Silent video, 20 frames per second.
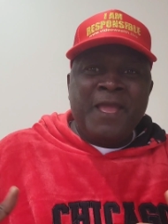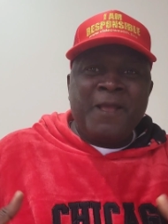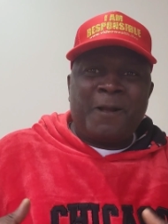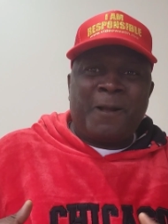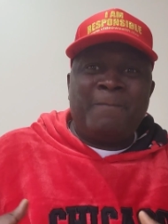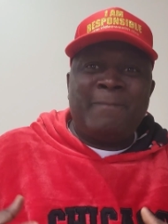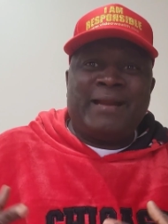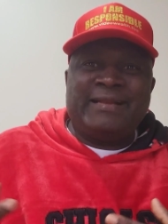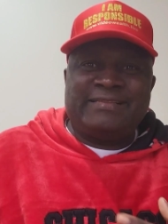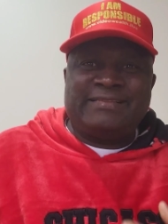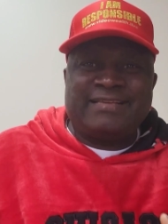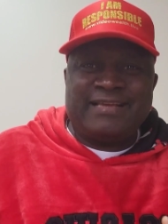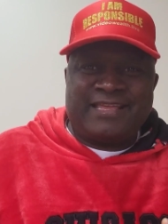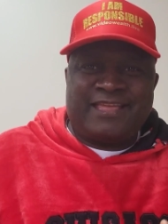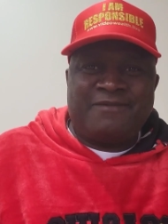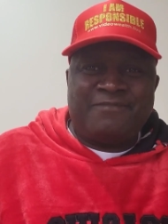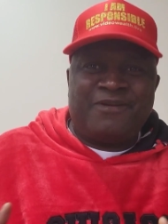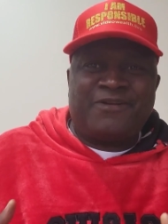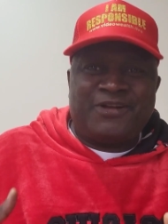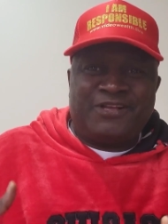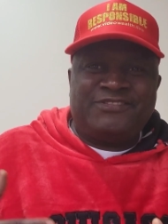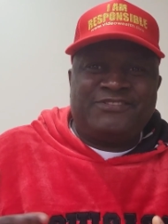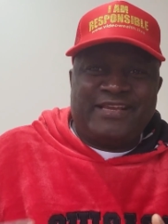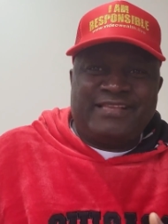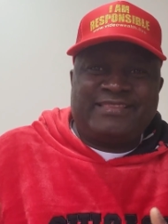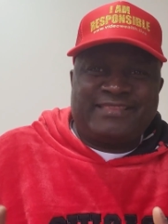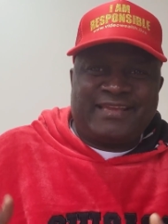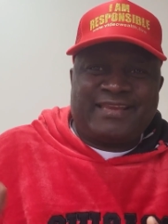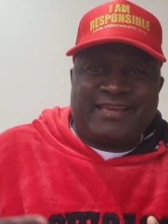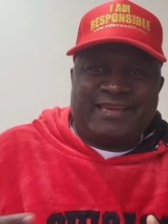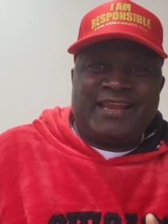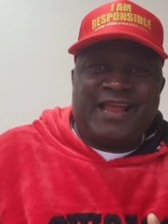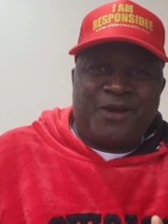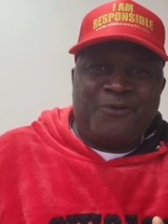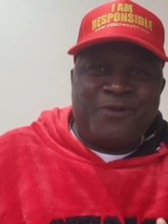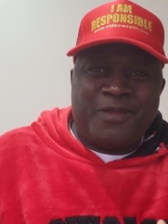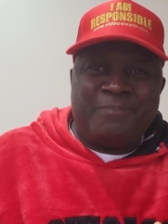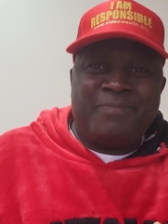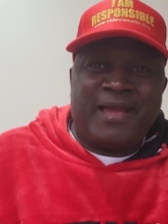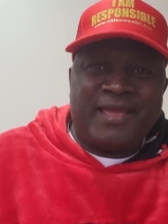Come and take it because you're taking
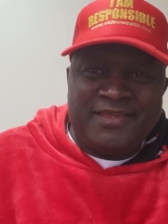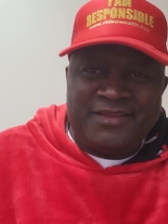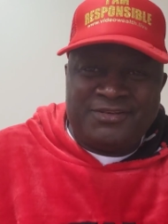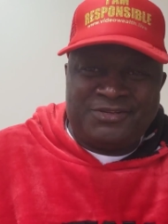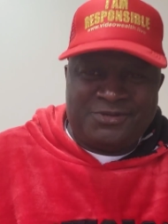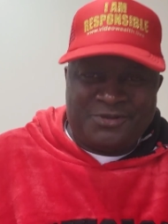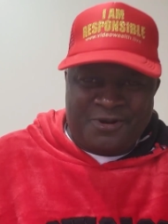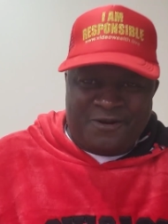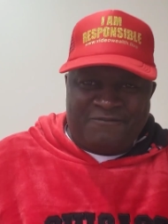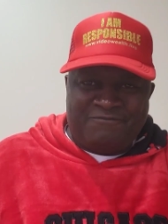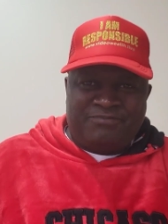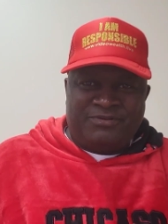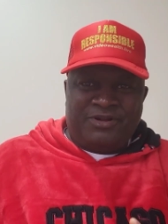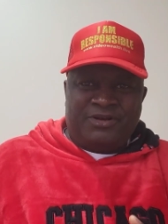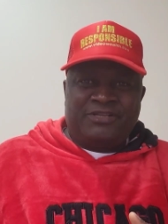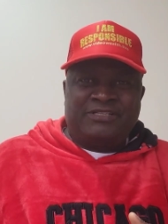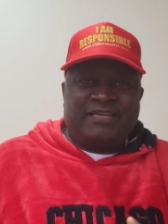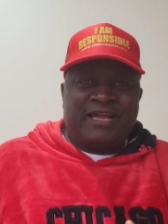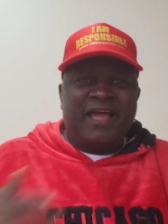away my issue of blood.